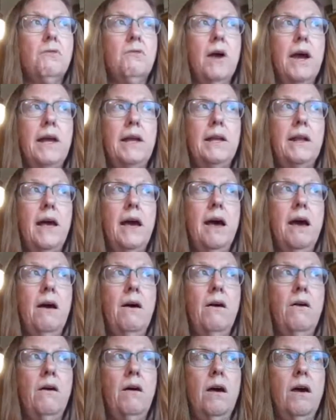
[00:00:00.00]
Right
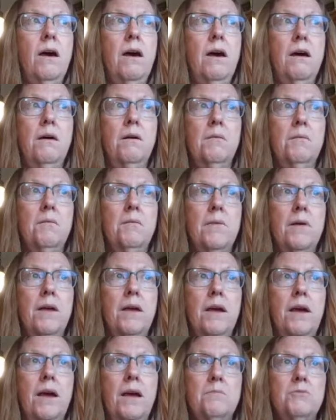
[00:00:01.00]
now, um,
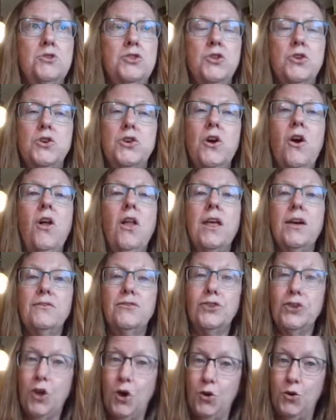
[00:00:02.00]
I'm sure you all
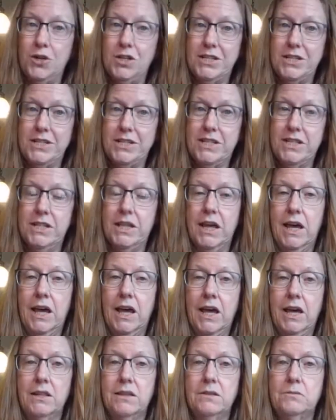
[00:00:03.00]
have noticed
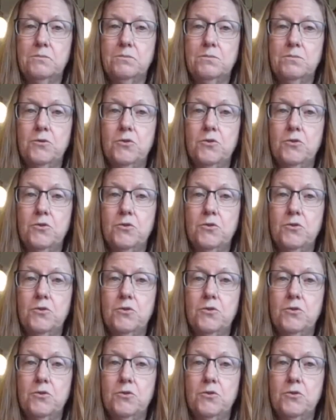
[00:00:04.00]
that